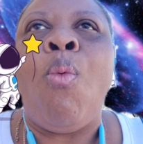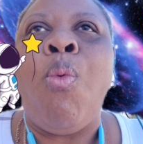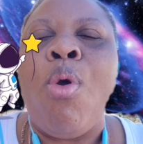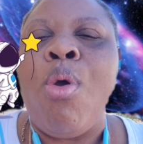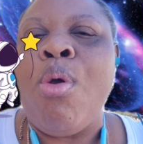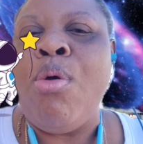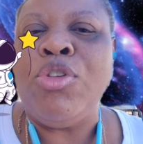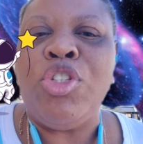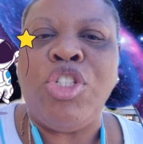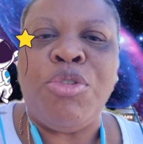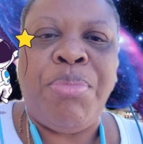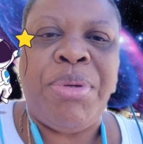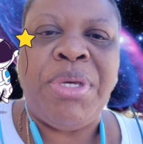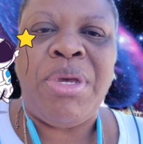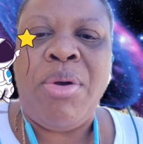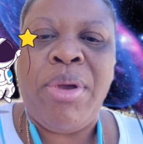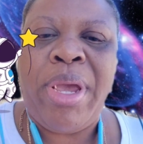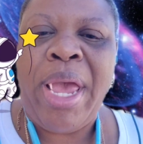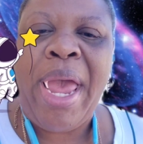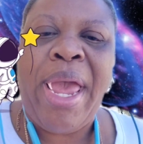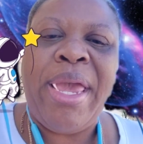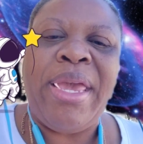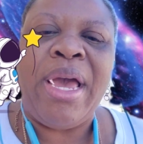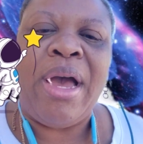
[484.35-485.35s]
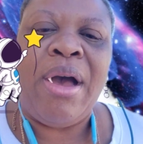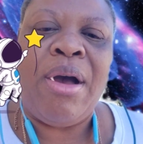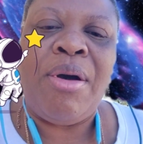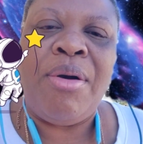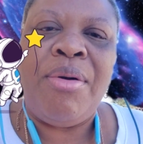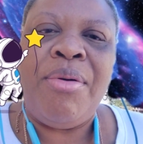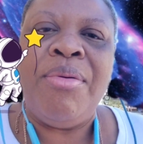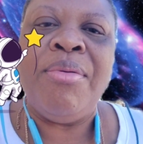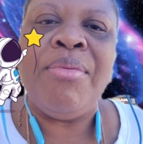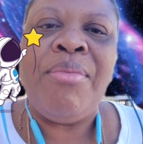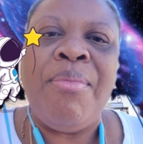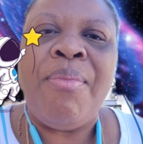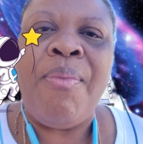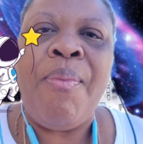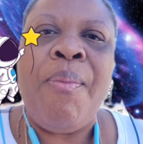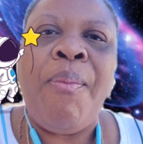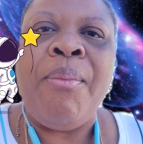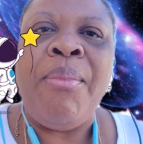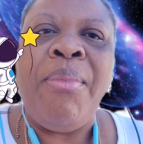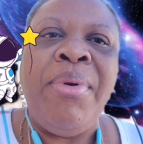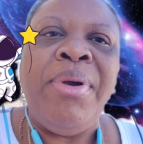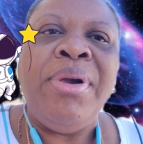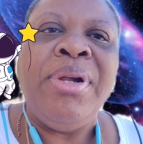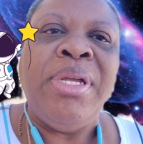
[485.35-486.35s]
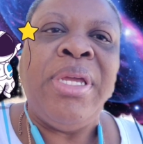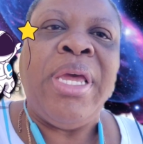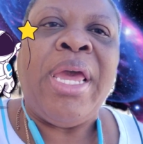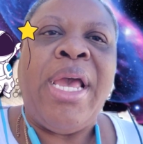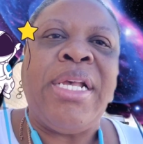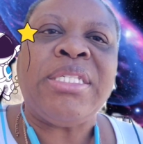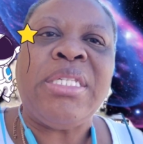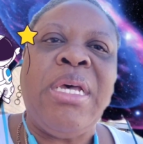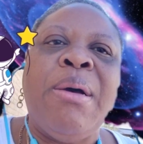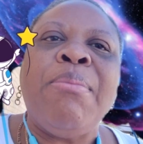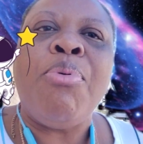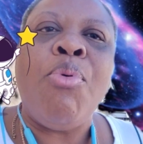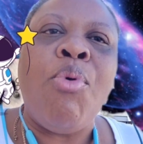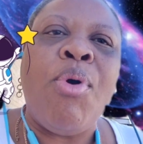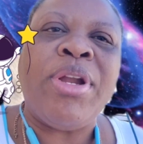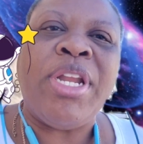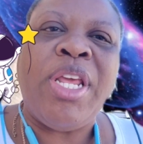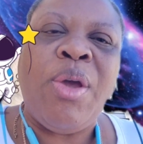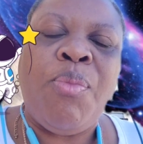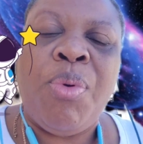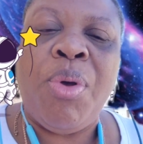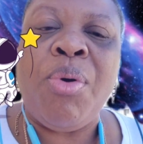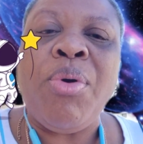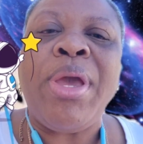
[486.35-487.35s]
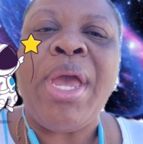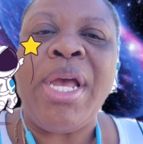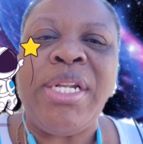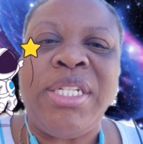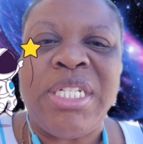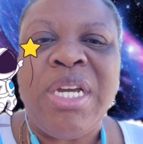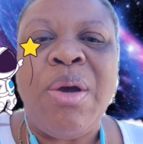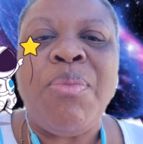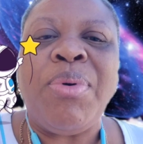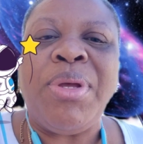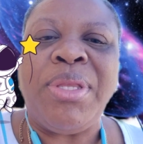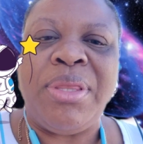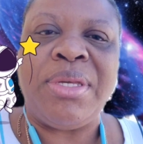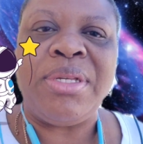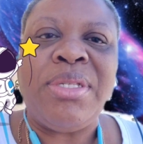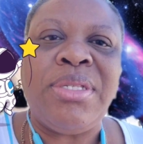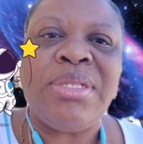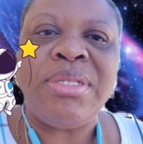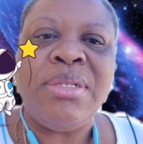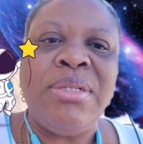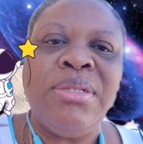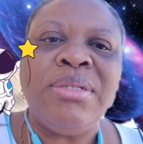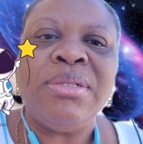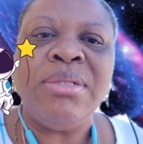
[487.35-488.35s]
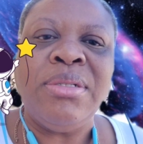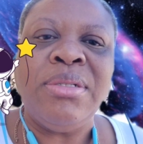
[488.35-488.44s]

world to be okay, y'all. At some point, it will catch up with us.